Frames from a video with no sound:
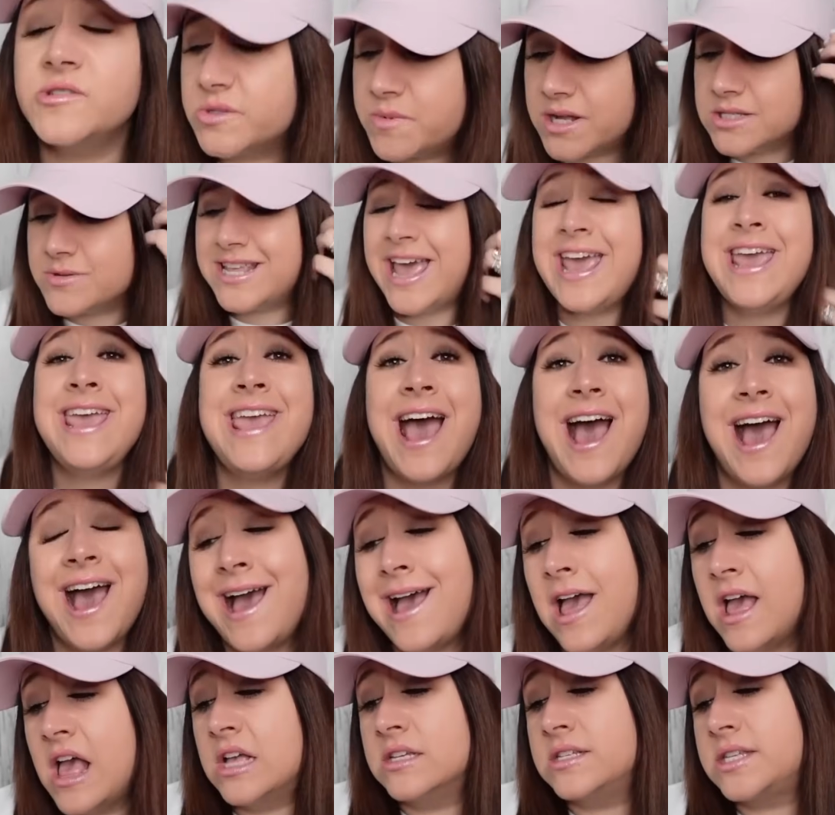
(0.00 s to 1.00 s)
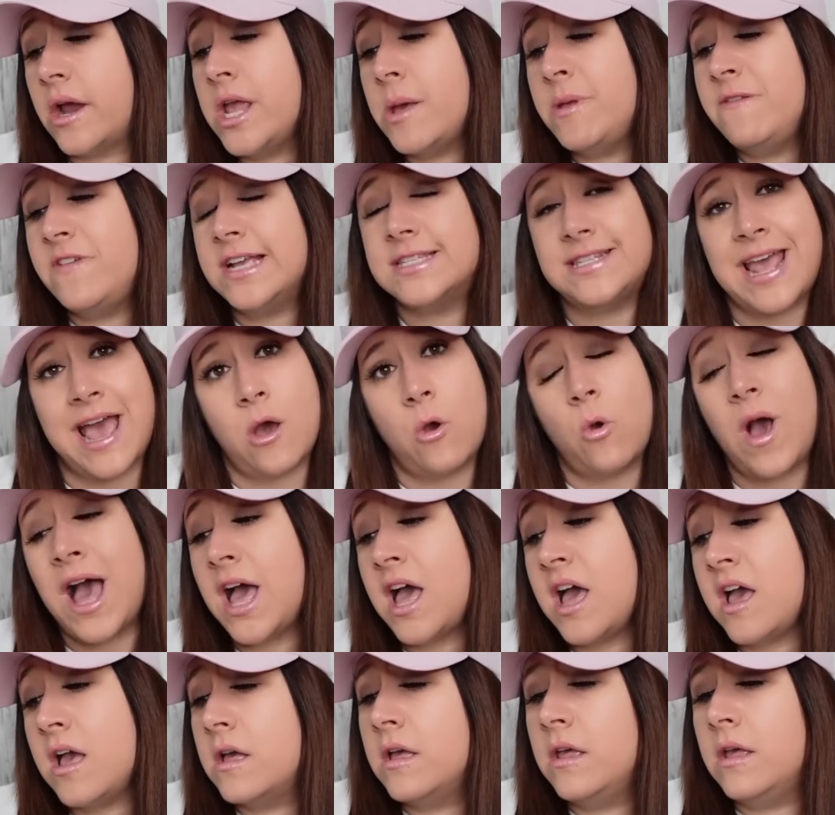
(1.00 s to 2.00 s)
response was, hey, sorry, I'm gonna take this now.
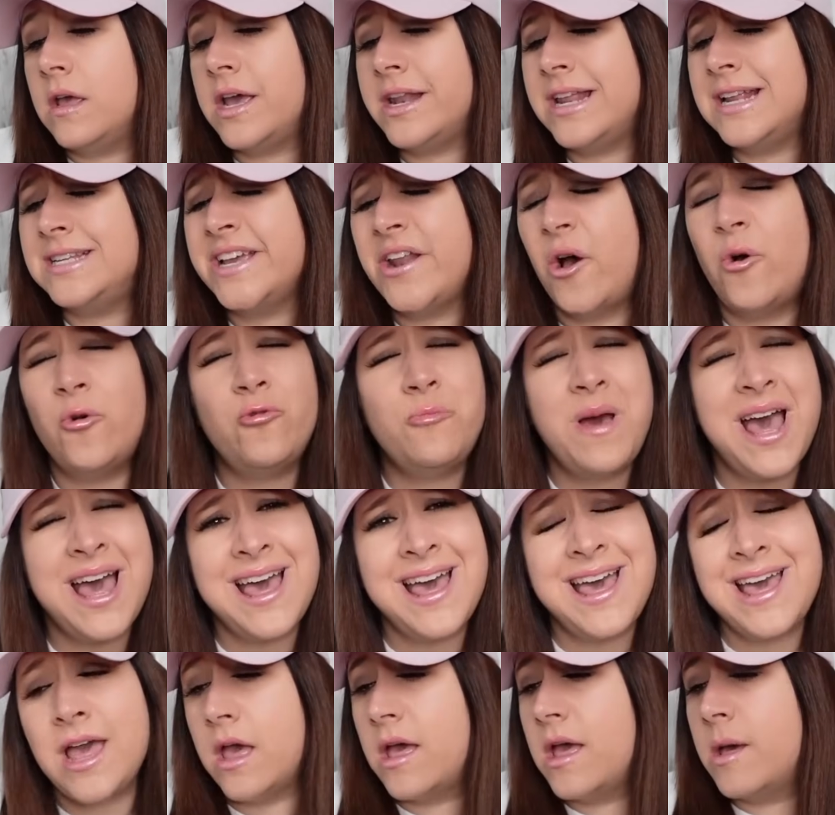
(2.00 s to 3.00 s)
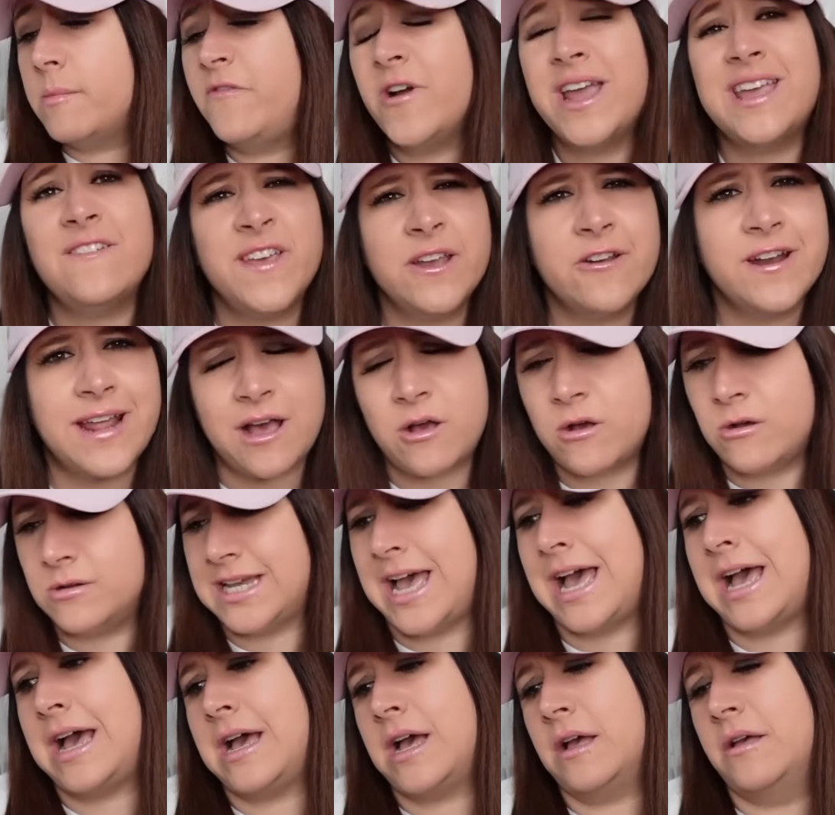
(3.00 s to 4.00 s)
And I need to get home before I can figure it out.
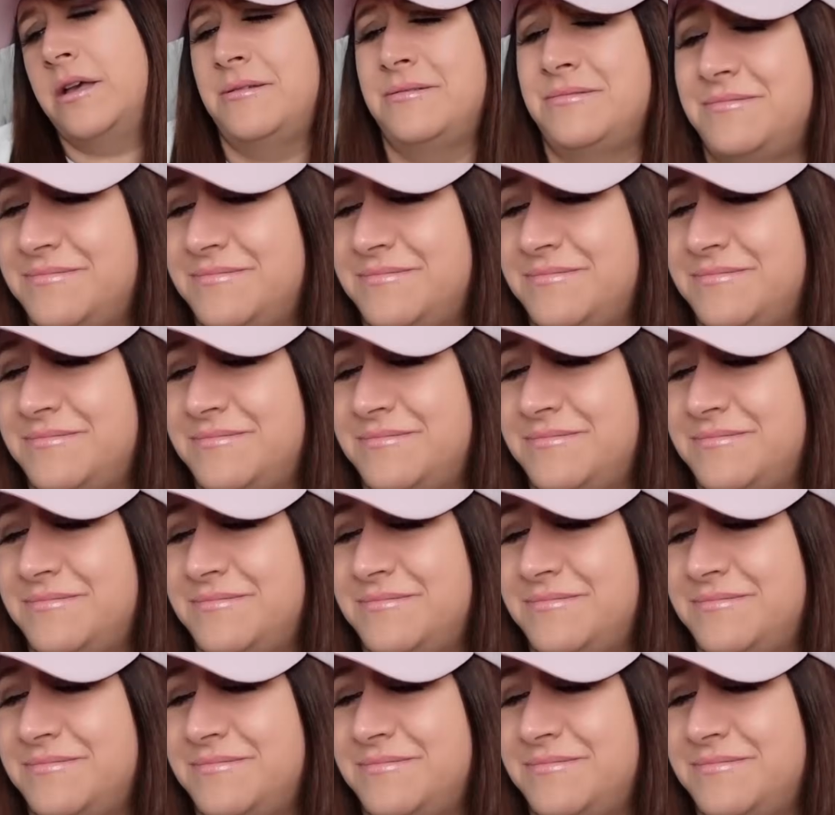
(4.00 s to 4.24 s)
That's